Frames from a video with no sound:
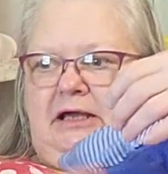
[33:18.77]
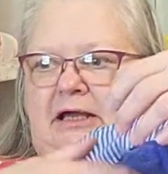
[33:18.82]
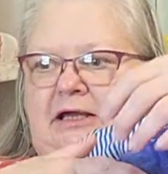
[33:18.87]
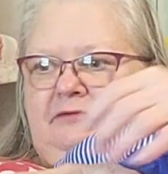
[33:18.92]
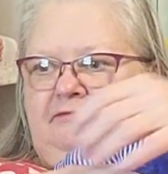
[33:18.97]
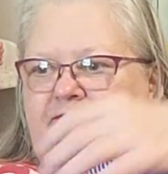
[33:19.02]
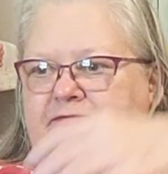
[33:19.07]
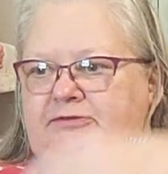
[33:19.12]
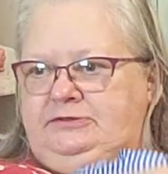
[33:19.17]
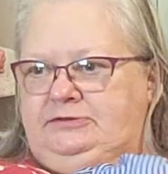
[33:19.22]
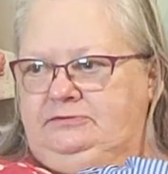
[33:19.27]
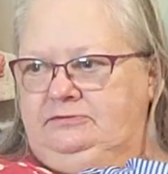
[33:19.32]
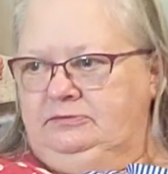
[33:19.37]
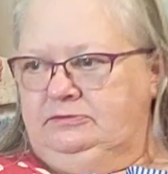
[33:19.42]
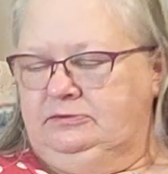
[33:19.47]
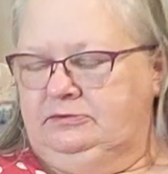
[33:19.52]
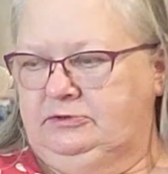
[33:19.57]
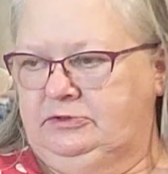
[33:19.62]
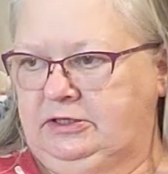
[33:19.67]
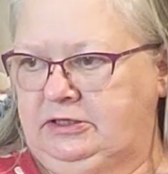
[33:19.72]
I've
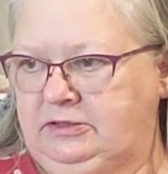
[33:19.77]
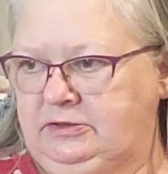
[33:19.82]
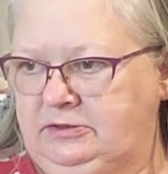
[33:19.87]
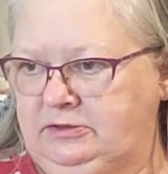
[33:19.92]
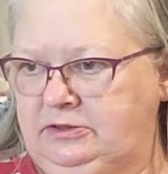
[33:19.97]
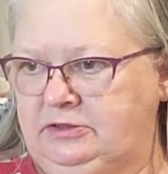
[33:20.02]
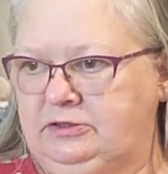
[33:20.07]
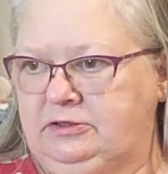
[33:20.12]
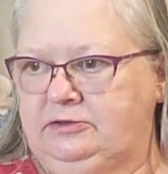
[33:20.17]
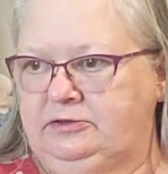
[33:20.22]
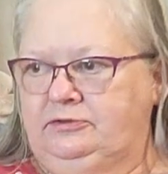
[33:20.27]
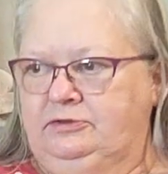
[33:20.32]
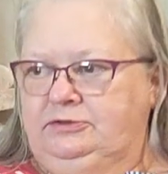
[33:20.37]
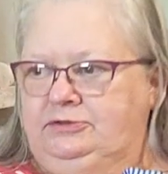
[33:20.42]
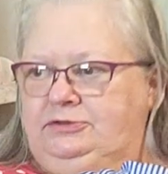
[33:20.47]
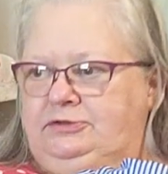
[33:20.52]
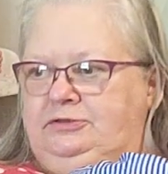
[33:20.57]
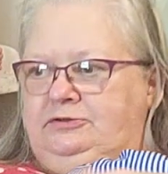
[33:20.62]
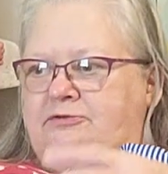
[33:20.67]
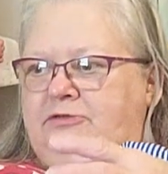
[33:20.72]
the you know the
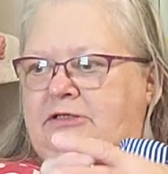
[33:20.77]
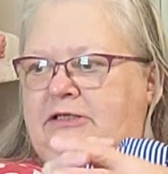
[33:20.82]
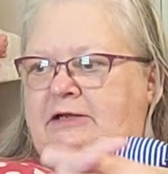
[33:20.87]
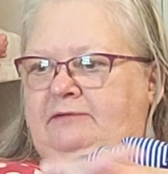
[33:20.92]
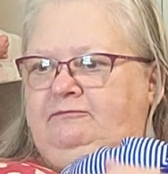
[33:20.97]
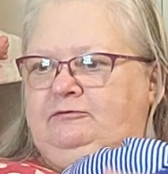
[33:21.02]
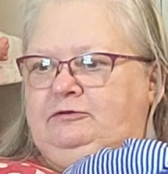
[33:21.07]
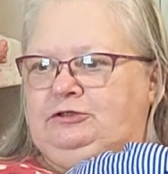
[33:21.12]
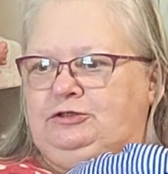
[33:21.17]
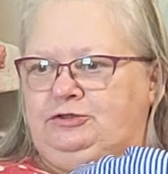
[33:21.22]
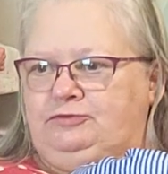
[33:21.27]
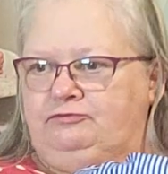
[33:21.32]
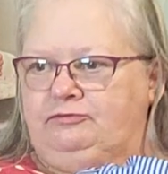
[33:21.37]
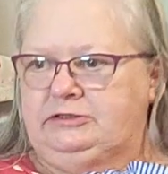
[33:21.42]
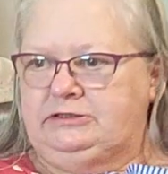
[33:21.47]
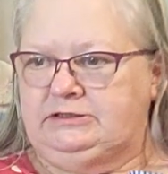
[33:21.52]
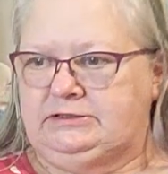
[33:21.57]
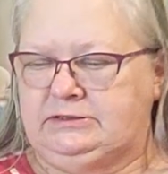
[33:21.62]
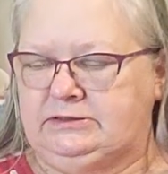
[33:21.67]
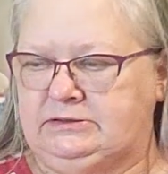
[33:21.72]
two that I've just
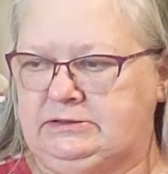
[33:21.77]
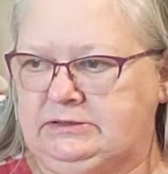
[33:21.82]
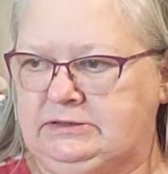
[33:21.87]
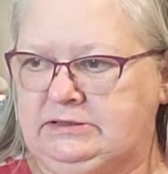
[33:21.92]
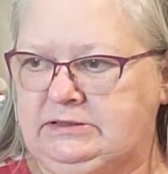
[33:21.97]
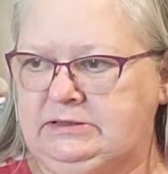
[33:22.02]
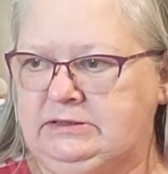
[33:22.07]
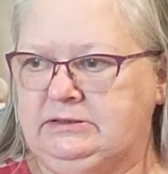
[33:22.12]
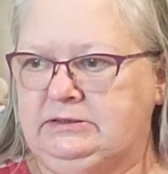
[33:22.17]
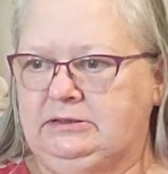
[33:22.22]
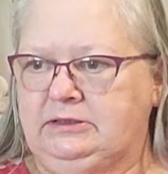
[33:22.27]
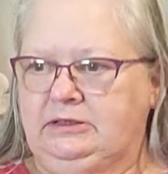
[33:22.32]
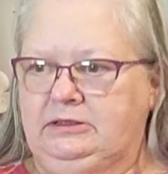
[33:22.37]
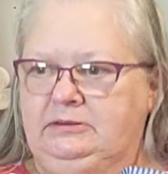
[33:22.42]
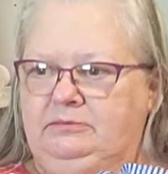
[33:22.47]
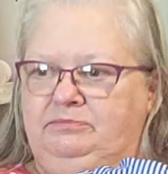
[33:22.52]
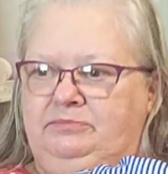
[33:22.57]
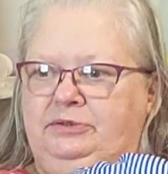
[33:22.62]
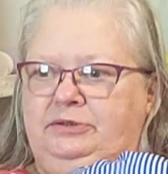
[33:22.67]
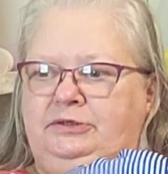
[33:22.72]
recently
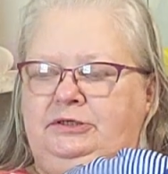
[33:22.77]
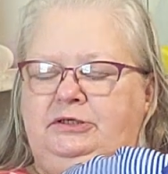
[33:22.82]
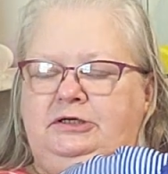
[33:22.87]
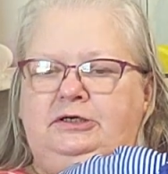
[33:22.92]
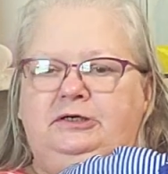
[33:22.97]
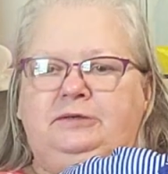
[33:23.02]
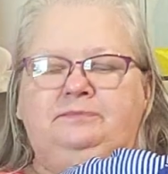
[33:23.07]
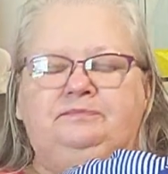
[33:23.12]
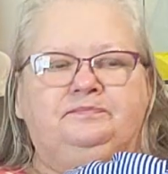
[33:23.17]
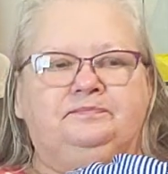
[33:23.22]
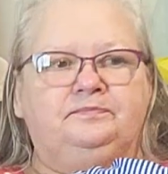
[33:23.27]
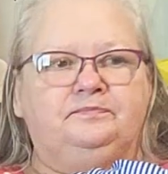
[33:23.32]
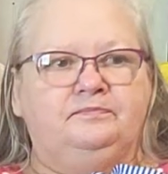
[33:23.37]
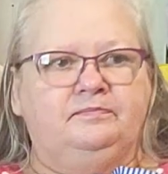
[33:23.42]
put up,